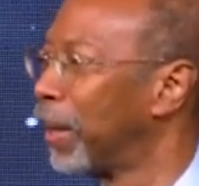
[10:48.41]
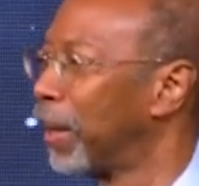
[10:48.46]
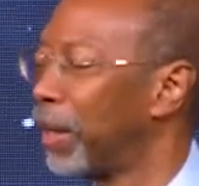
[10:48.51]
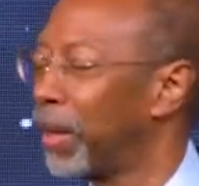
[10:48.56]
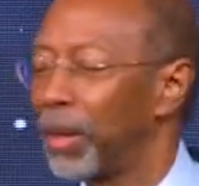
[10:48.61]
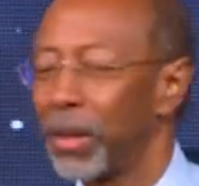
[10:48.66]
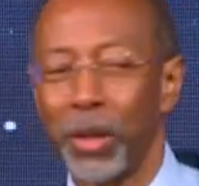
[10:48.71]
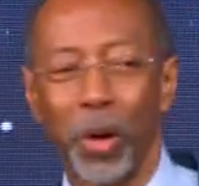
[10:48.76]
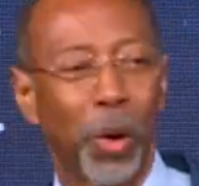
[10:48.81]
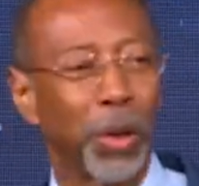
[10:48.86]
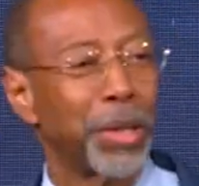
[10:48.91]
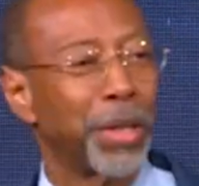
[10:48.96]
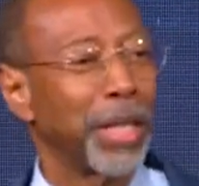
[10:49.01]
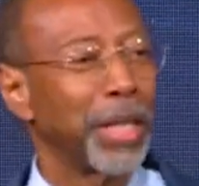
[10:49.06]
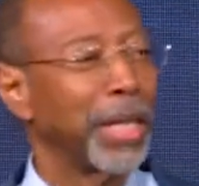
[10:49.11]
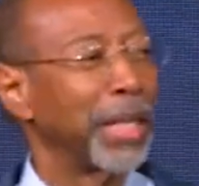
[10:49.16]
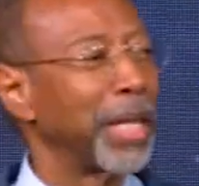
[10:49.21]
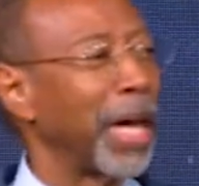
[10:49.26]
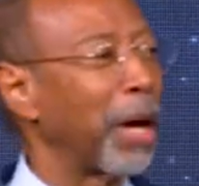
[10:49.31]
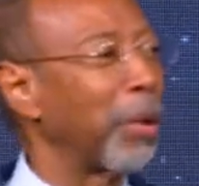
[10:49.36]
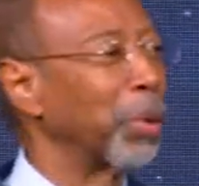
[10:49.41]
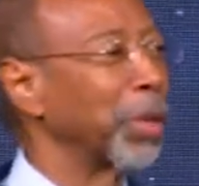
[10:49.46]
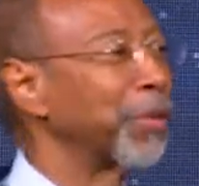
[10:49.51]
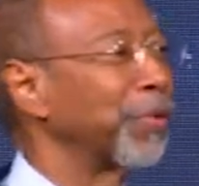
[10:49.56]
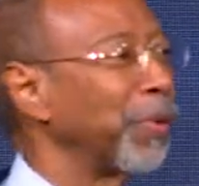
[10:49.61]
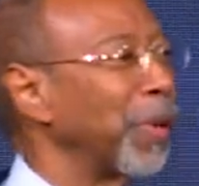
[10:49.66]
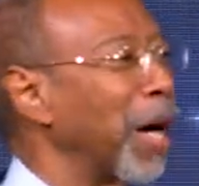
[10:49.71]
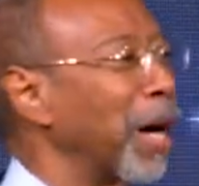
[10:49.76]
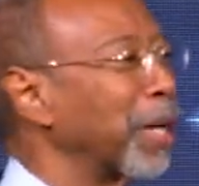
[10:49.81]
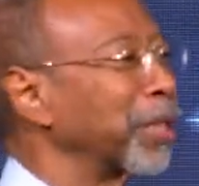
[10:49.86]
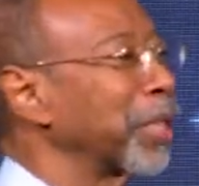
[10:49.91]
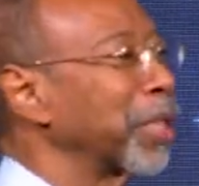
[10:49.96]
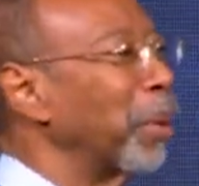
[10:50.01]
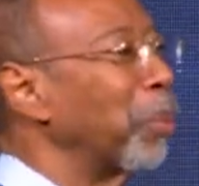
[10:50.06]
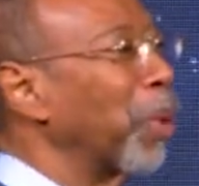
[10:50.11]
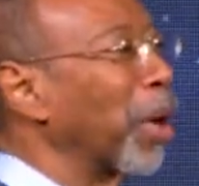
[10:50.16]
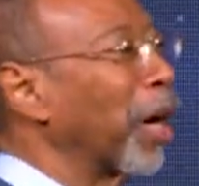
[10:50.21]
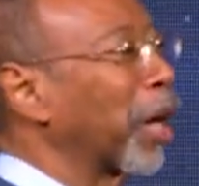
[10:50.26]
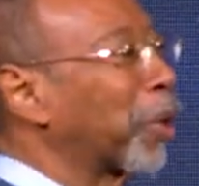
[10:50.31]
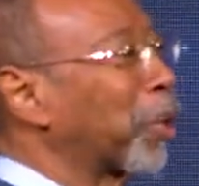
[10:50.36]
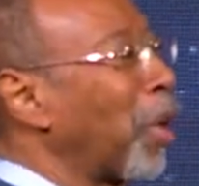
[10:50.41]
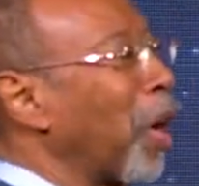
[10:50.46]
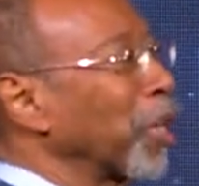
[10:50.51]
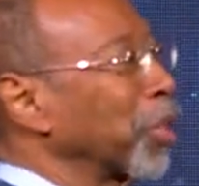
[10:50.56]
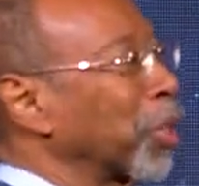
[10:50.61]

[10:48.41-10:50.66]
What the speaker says: Your DNA was flung somewhere across